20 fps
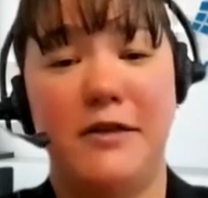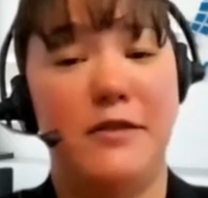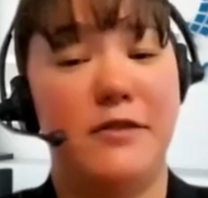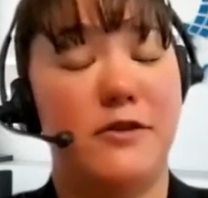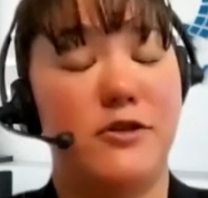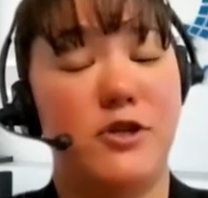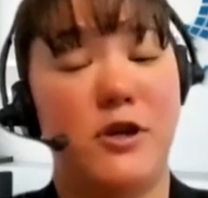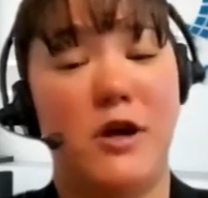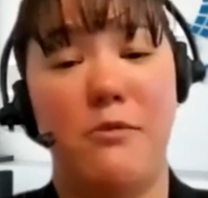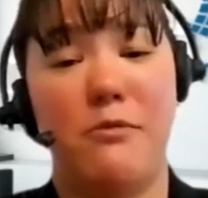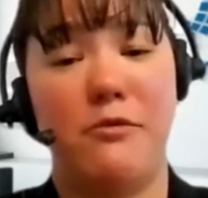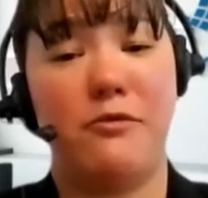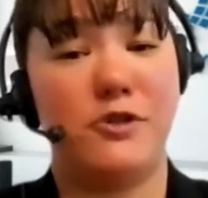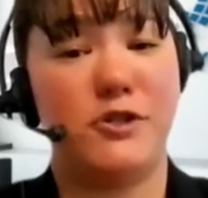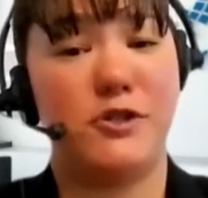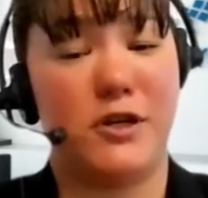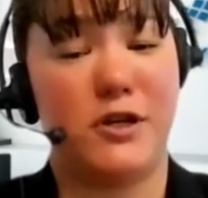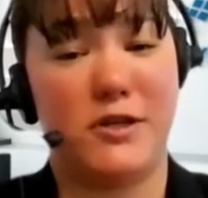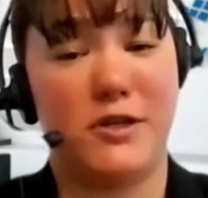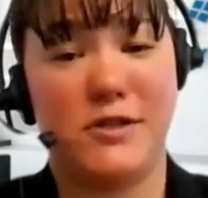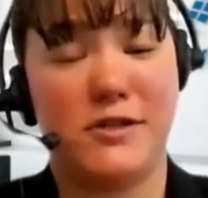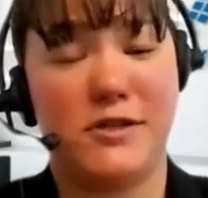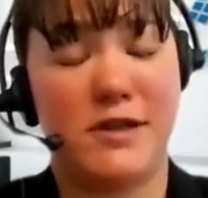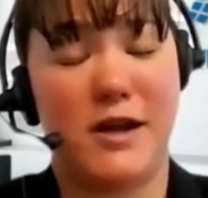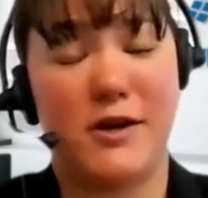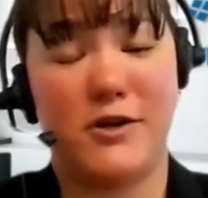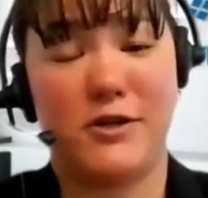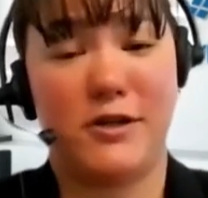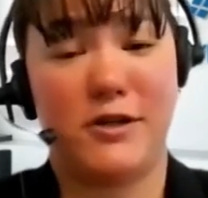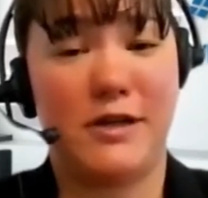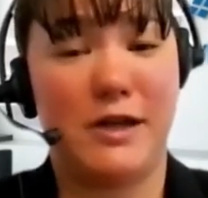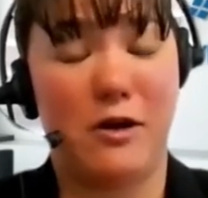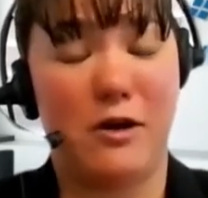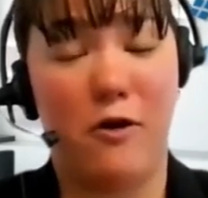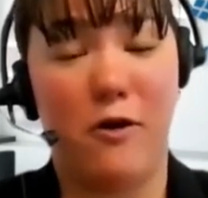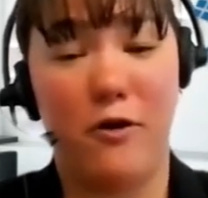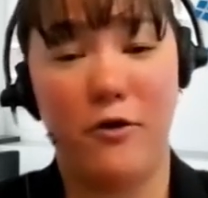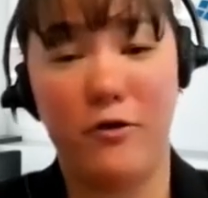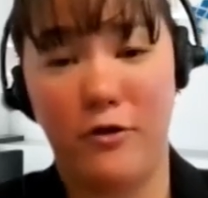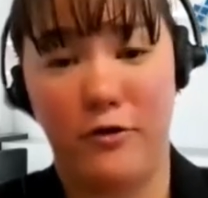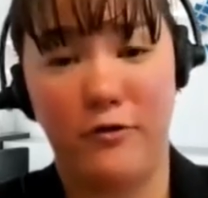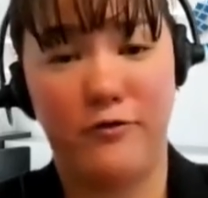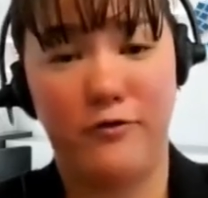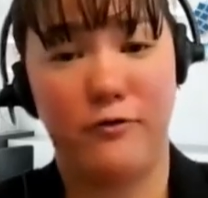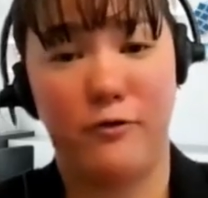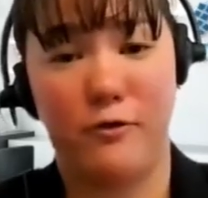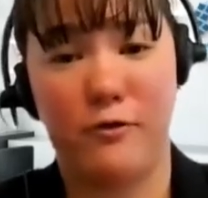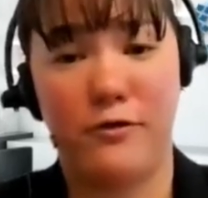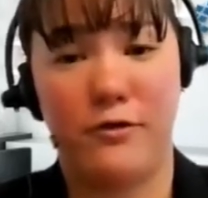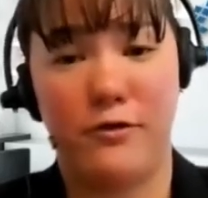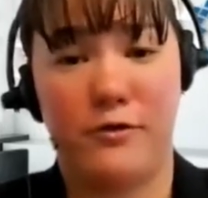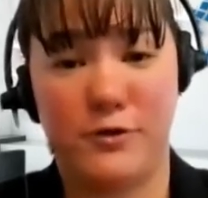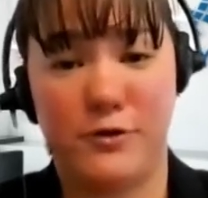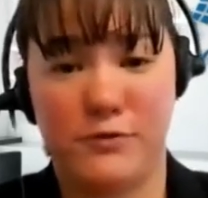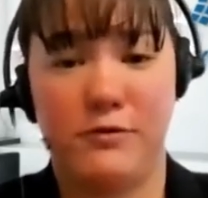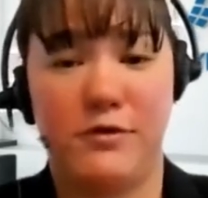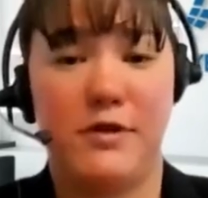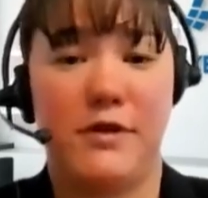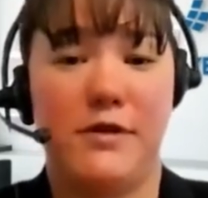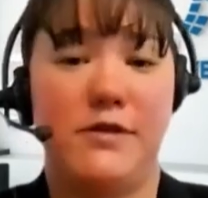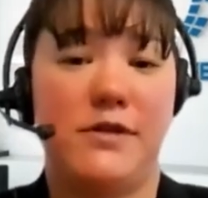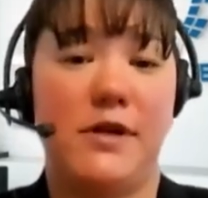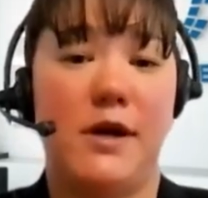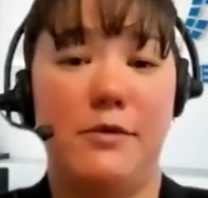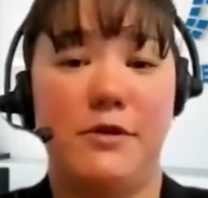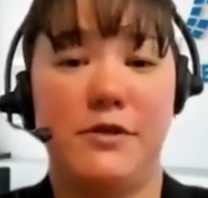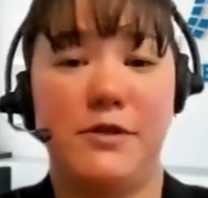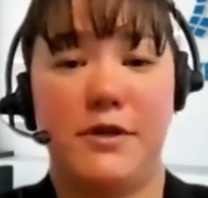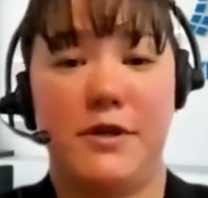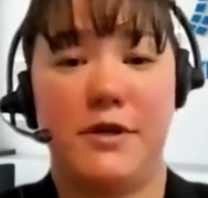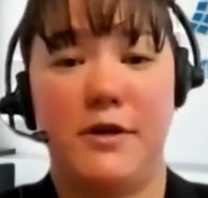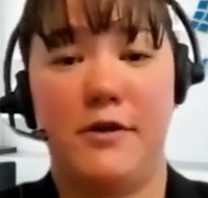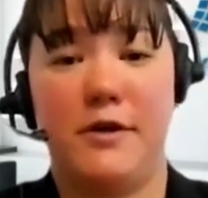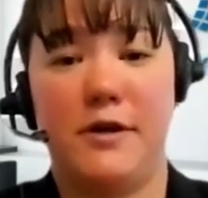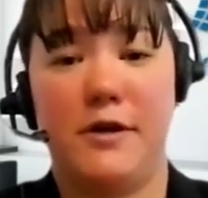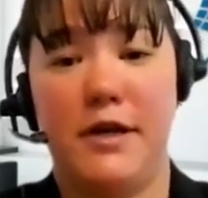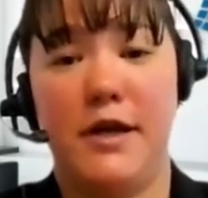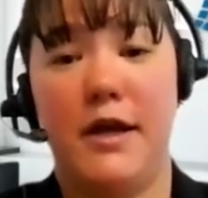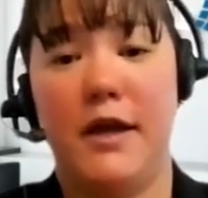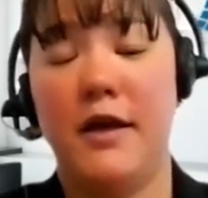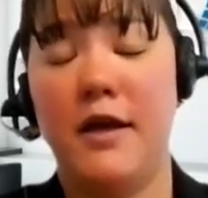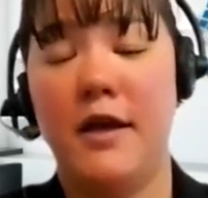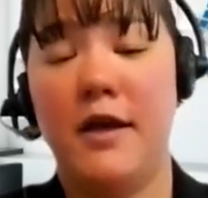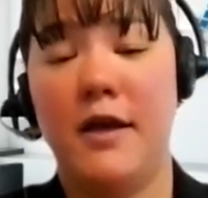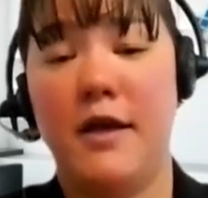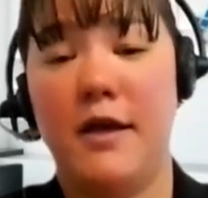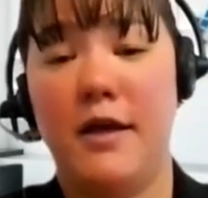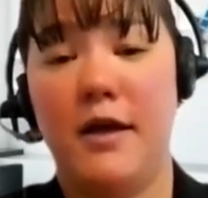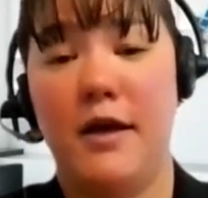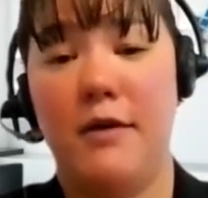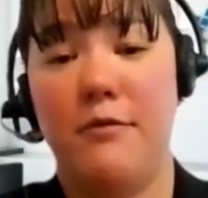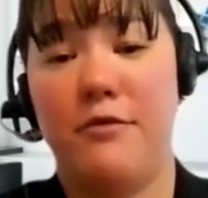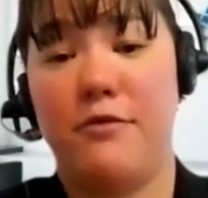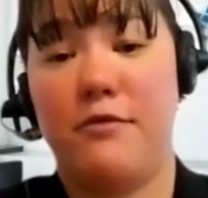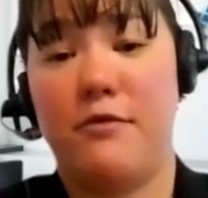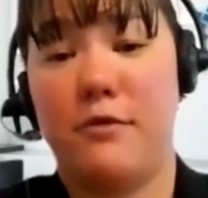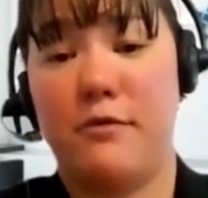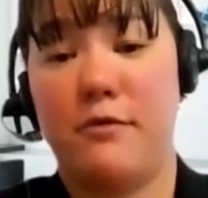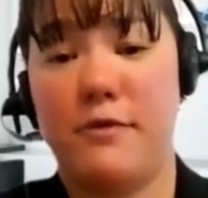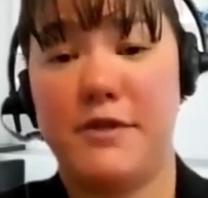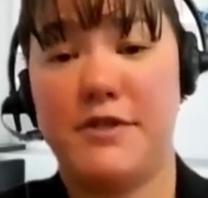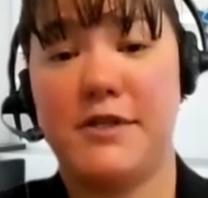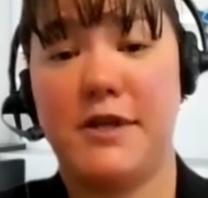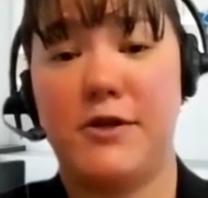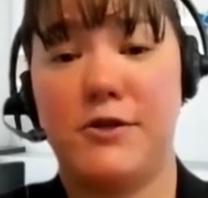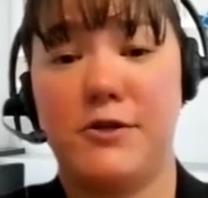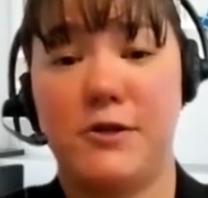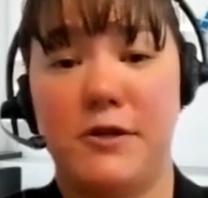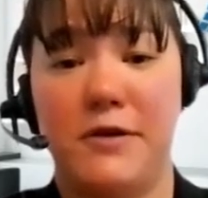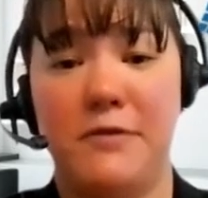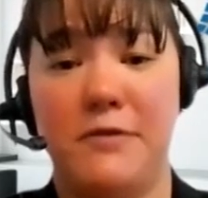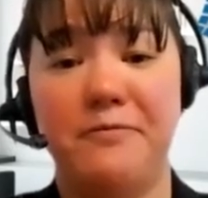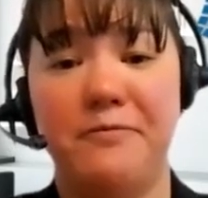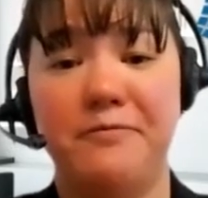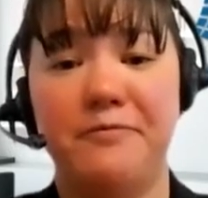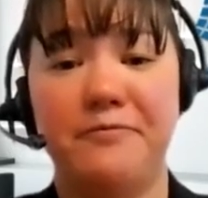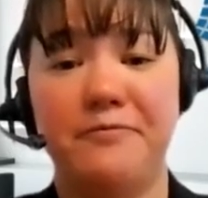think the job will just actually get harder for those within cybersecurity through the recession.